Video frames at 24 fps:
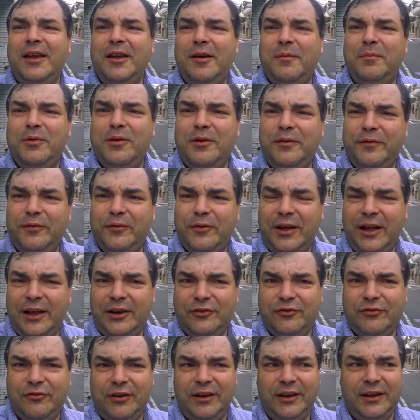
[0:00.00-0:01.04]
Beautiful
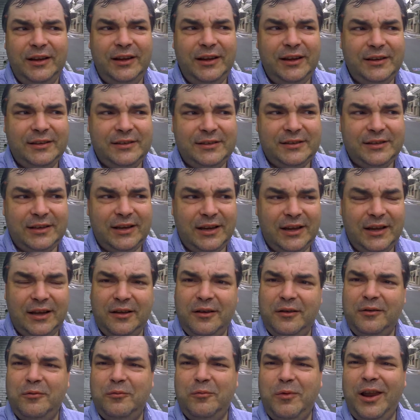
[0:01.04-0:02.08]
country. It's
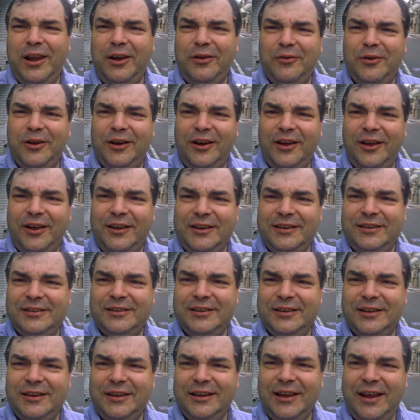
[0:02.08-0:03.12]
well
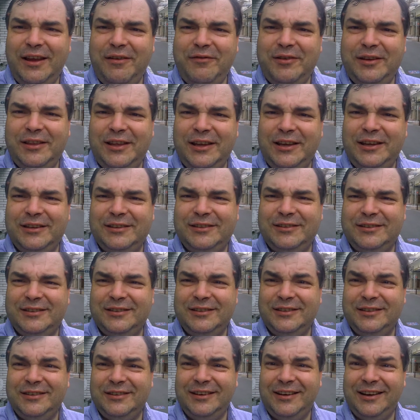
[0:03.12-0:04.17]
organized. Everything is
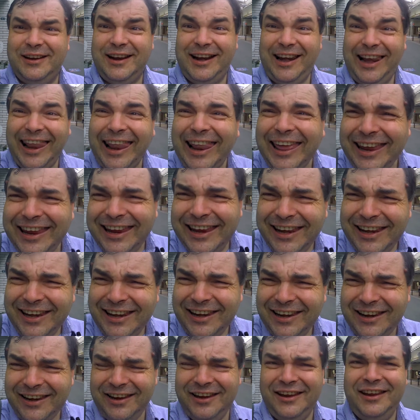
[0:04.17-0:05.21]
clean.
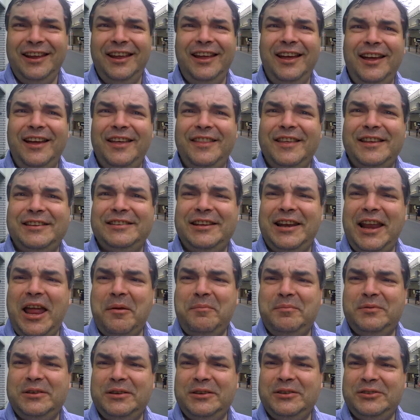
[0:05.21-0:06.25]
There's an
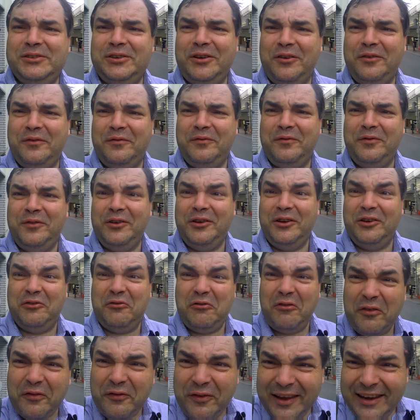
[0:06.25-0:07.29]
absence of
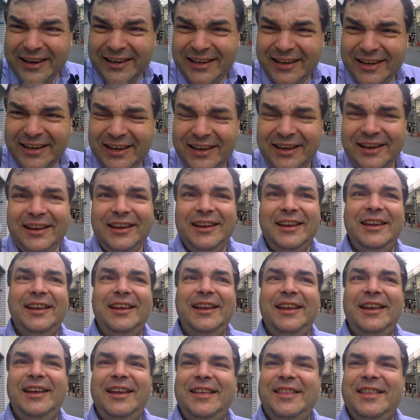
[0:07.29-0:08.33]
graffiti.
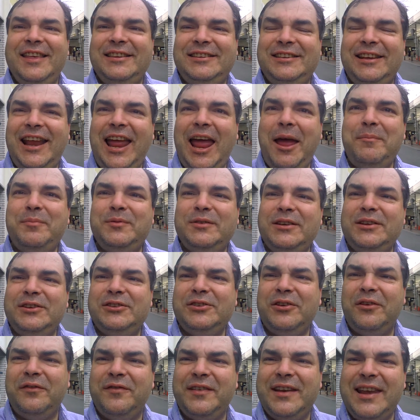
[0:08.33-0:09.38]
There's an absence
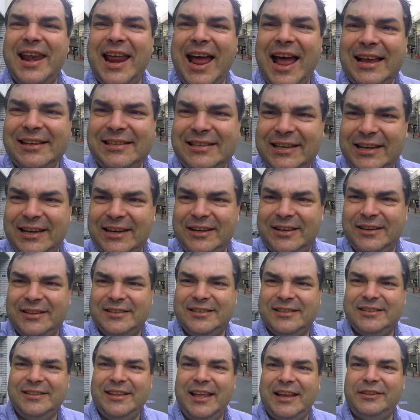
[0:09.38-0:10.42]
of
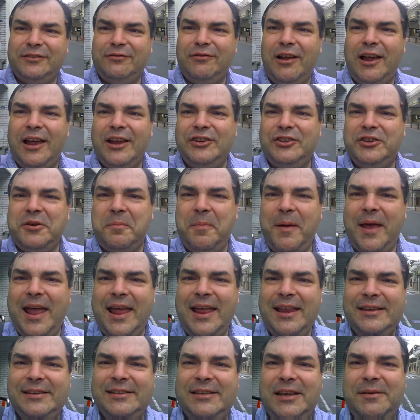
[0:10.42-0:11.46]
nastiness. That's right.
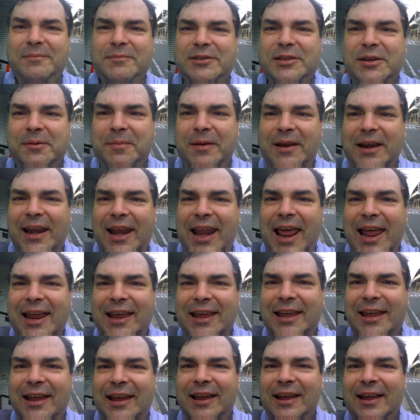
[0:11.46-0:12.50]
Japan seems to be
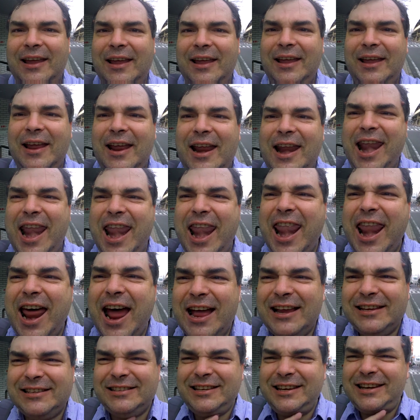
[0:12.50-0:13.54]
lacking
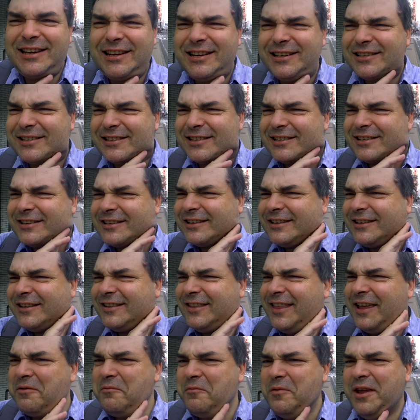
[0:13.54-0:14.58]
nastiness
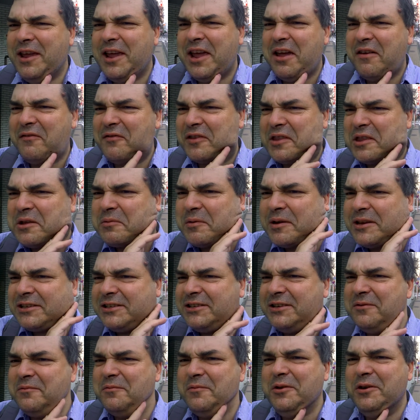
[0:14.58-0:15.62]
that we have in the
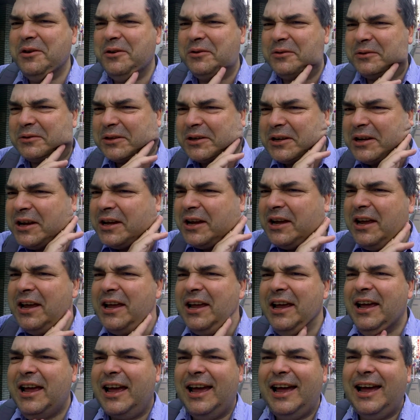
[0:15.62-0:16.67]
Western world.
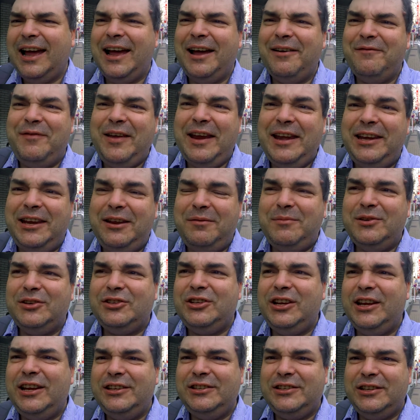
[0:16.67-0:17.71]
Vending
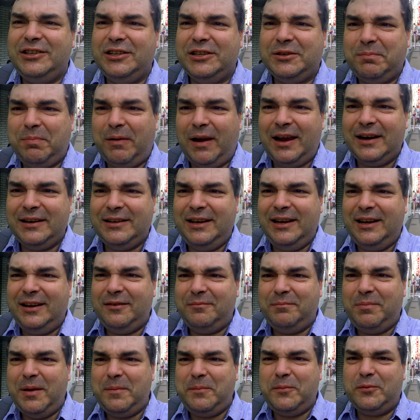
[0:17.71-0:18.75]
machines are just plugged in.
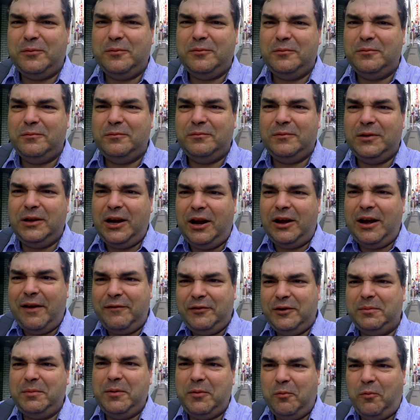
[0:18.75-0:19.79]
People, they don't have
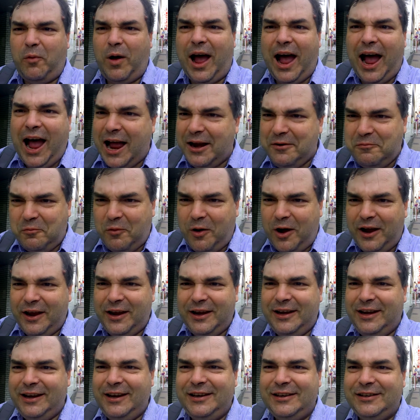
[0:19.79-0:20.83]
to be
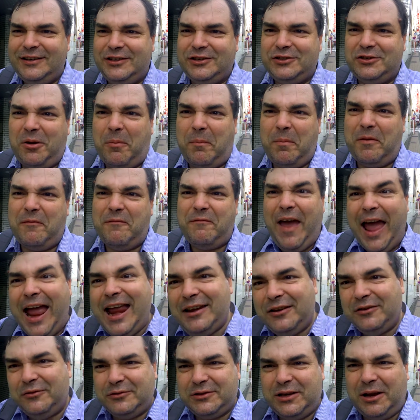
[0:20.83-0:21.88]
hardwired in to stop the
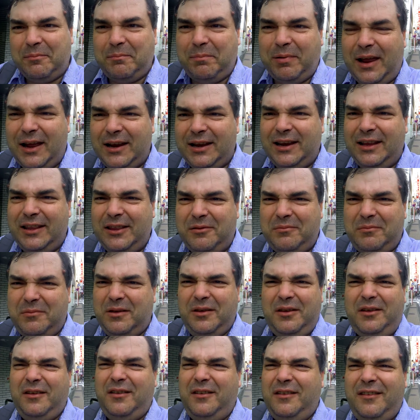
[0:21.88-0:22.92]
vandals unplugging them.
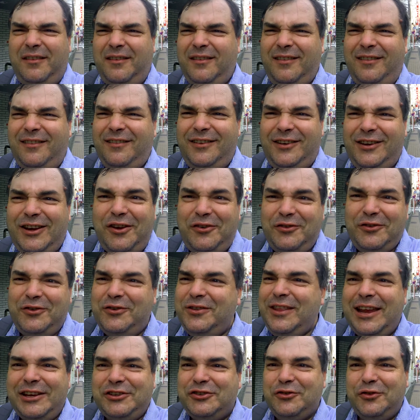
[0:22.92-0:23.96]
You don't do
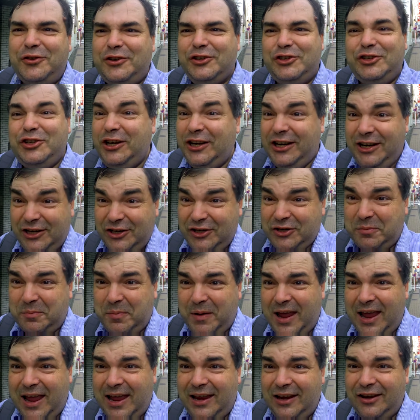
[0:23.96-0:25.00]
that sort of shit in
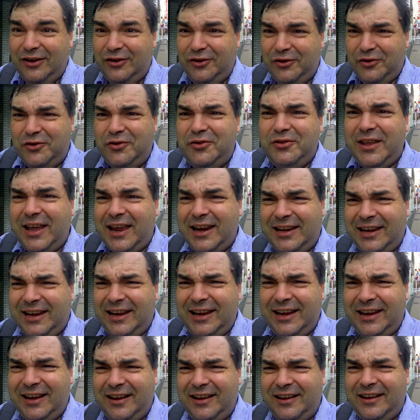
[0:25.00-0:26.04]
Japan. You do that
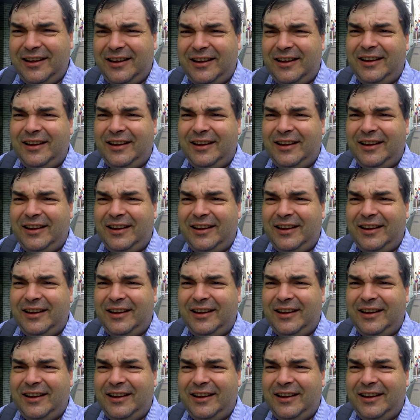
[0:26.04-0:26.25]
here.